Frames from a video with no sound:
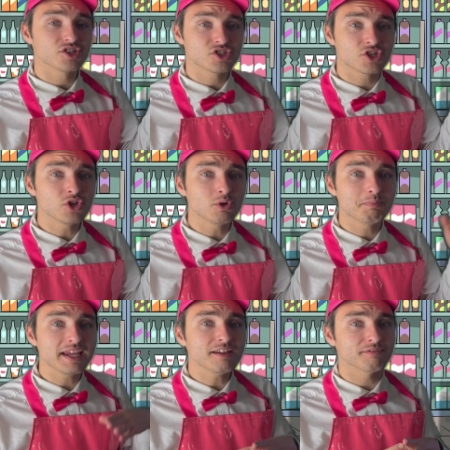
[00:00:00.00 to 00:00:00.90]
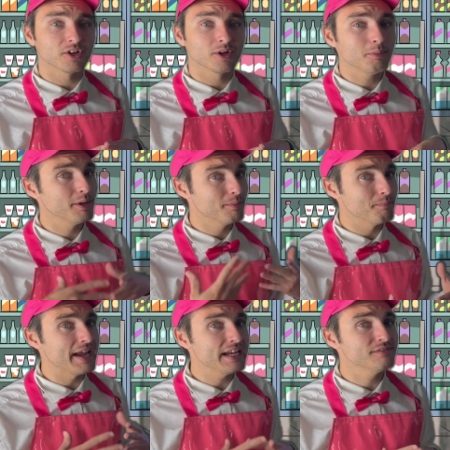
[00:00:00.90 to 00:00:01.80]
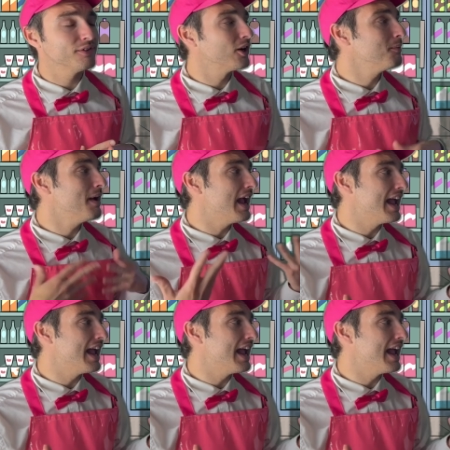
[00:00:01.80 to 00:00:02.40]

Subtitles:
to be verb, main verb,